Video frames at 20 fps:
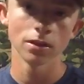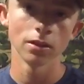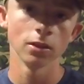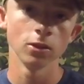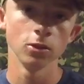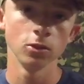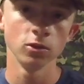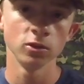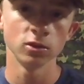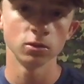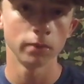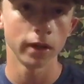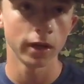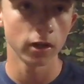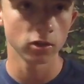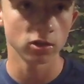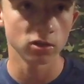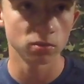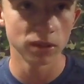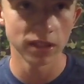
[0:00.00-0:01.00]
the Lew's
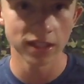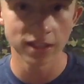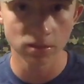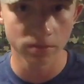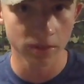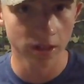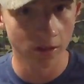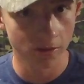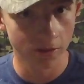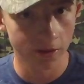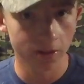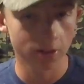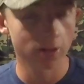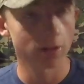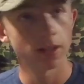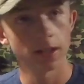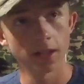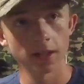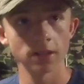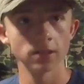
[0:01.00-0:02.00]
metal speed spin reel,
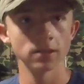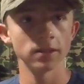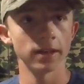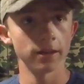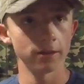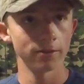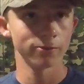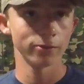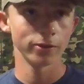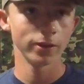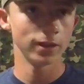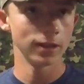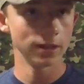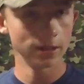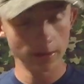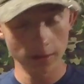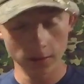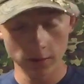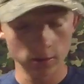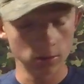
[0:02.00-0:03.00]
and it is like freaking
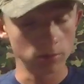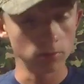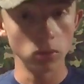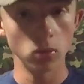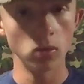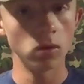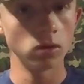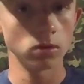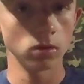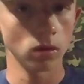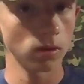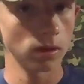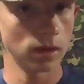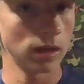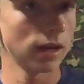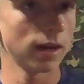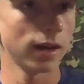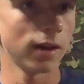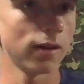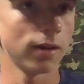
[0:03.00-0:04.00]
smooth as all
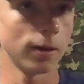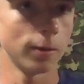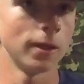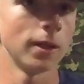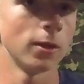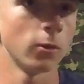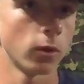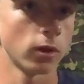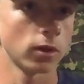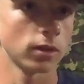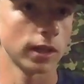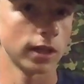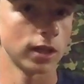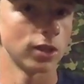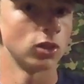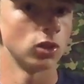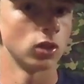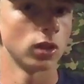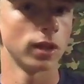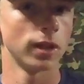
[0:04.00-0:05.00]
get out. I mean, it works like
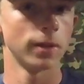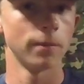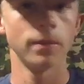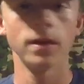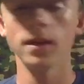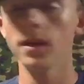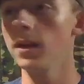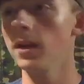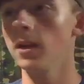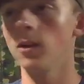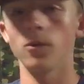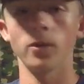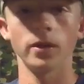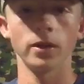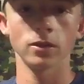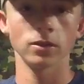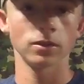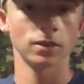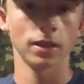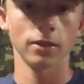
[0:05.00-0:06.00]
a dream. The
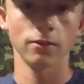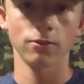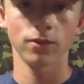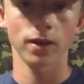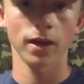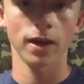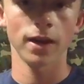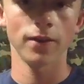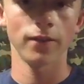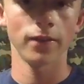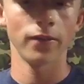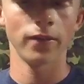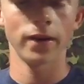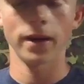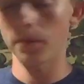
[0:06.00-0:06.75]
reel's in fine. I never